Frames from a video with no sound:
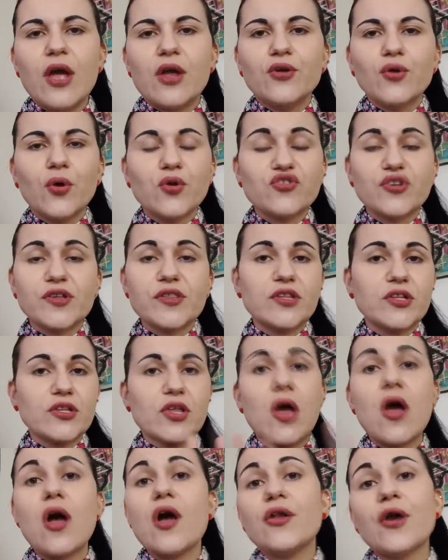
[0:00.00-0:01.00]
not just to
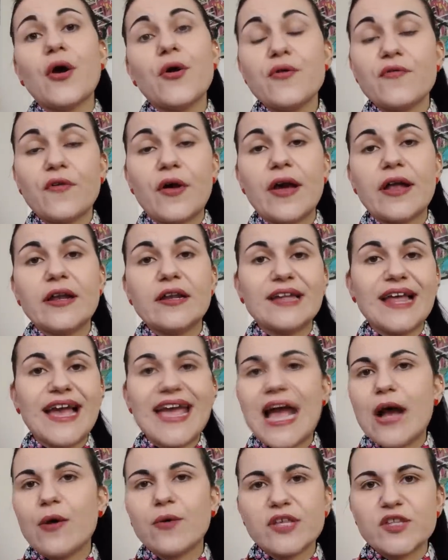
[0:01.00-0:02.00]
turn over and lay
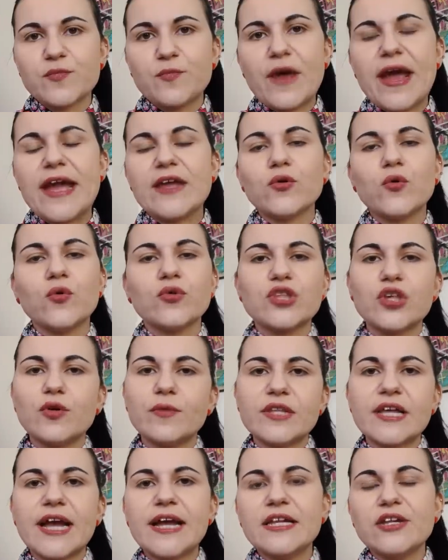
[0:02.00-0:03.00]
out a spread or do a
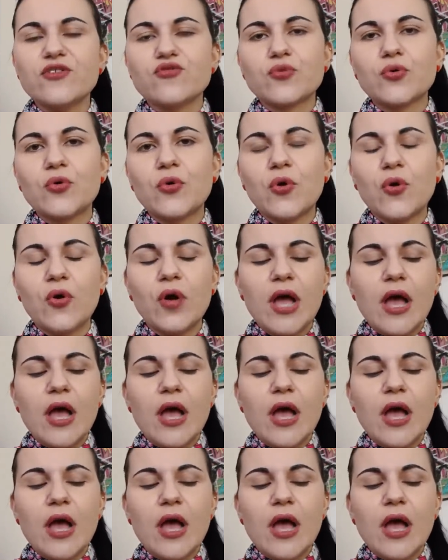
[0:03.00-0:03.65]
daily draw,